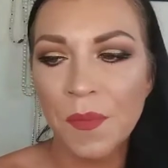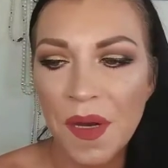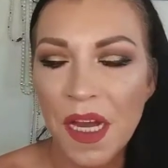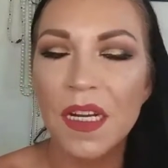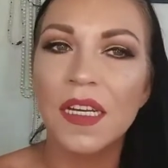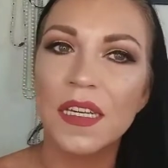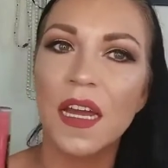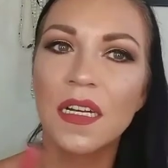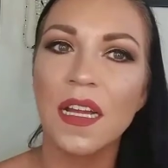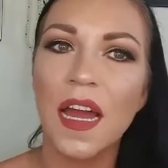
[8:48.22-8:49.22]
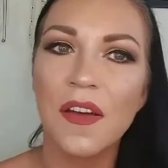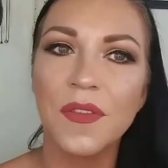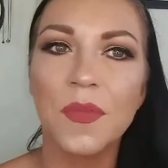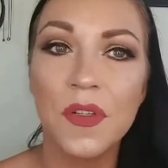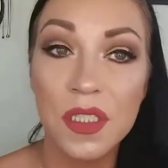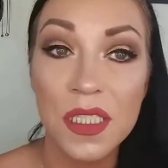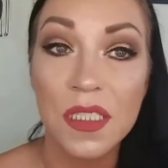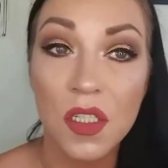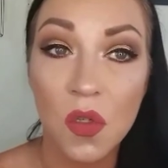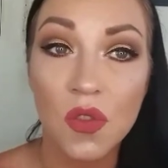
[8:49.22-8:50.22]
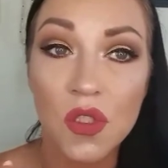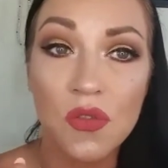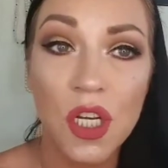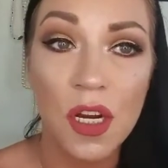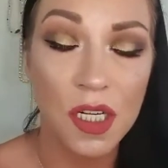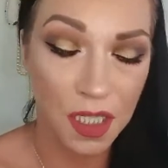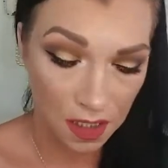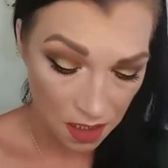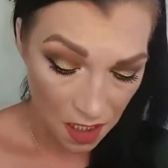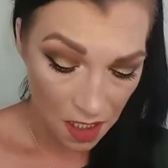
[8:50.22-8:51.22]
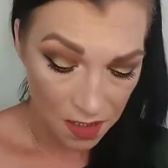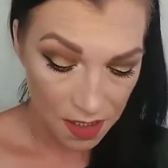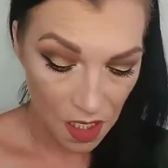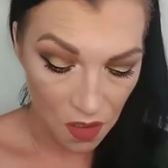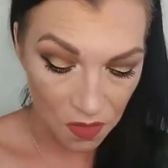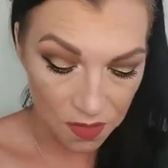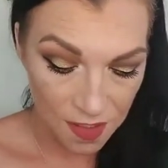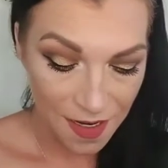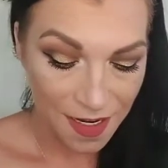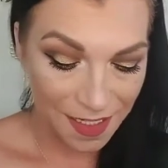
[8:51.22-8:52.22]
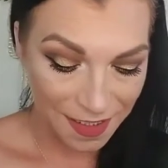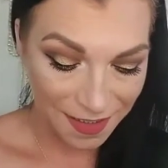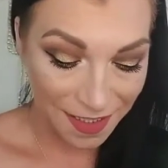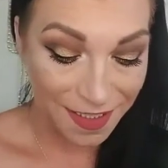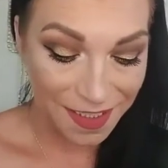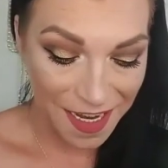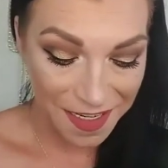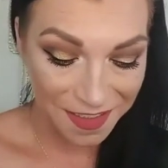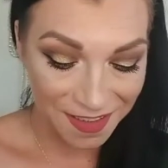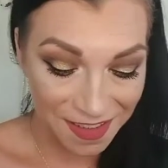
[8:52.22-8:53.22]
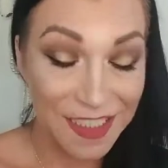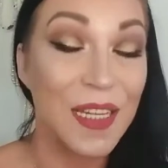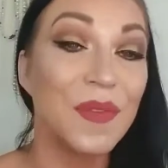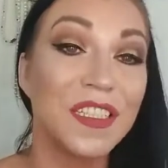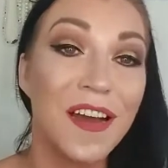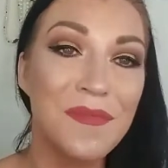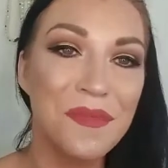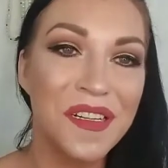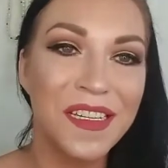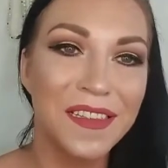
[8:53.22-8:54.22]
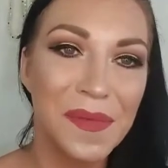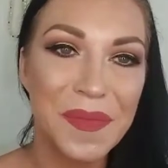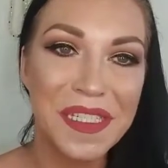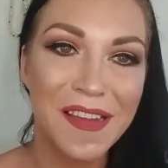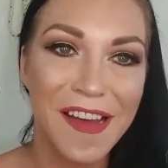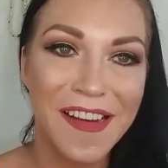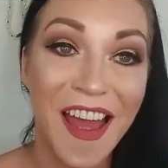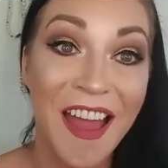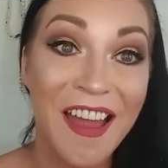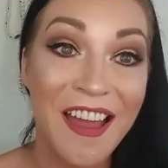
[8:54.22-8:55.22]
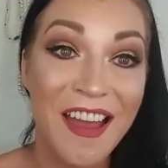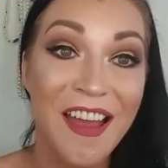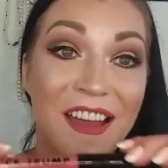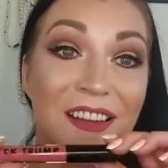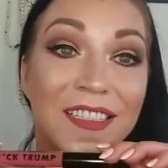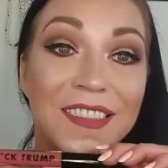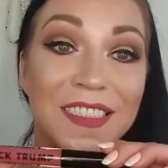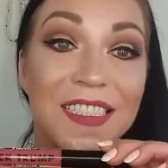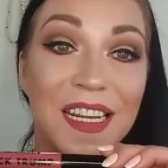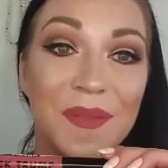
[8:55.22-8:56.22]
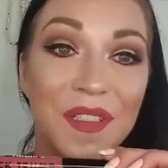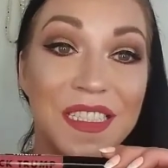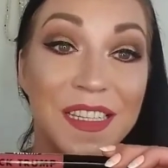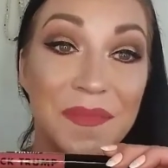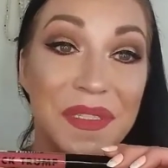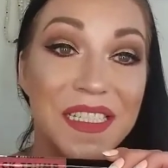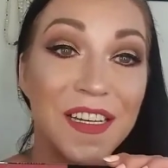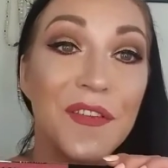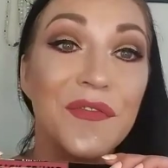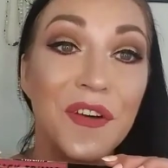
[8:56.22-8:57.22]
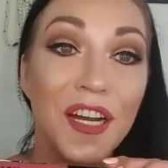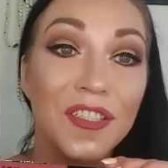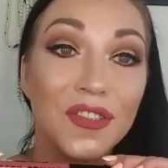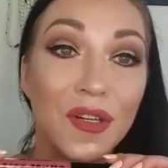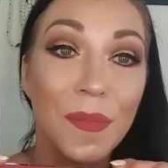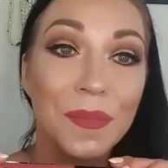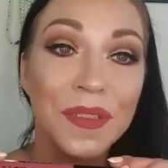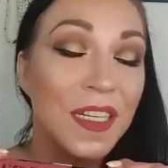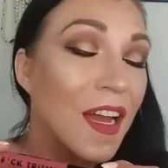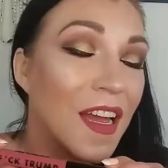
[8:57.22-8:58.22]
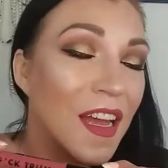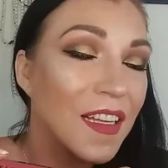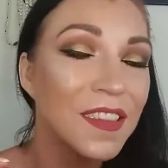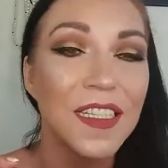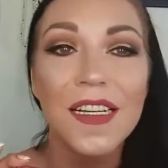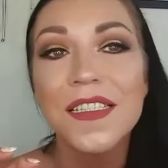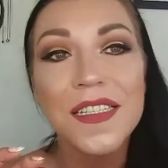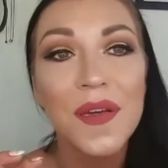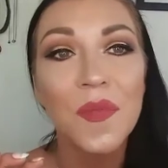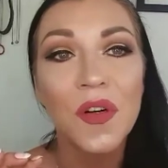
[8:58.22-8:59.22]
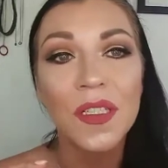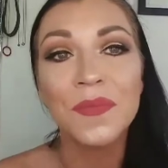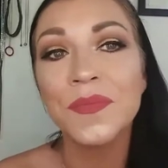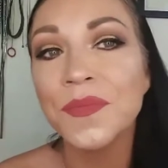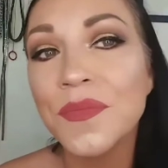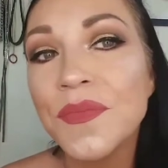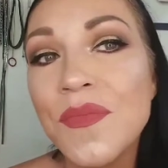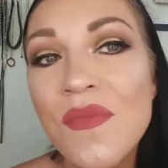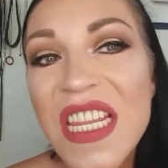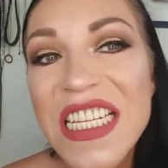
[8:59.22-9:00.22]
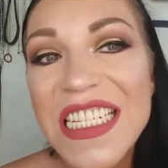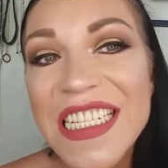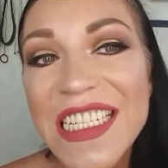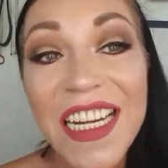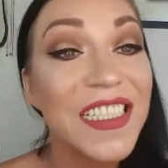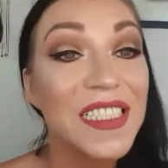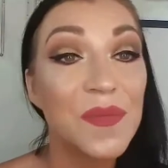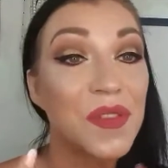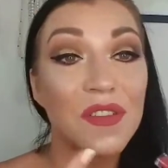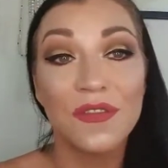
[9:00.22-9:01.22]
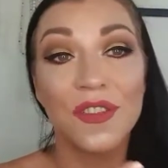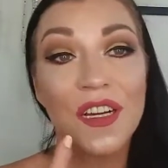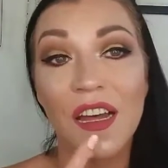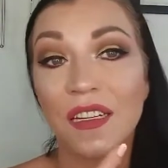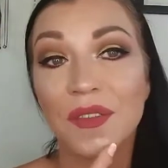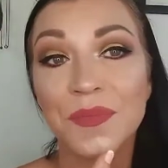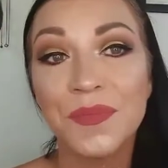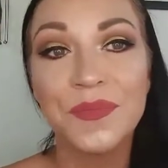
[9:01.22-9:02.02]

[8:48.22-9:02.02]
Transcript: But again, half the proceeds go to charity. So it again, the name of the company, Lipslut, and the name of the lipstick, Fuck Trump. Need I say more? And it's a beautiful color.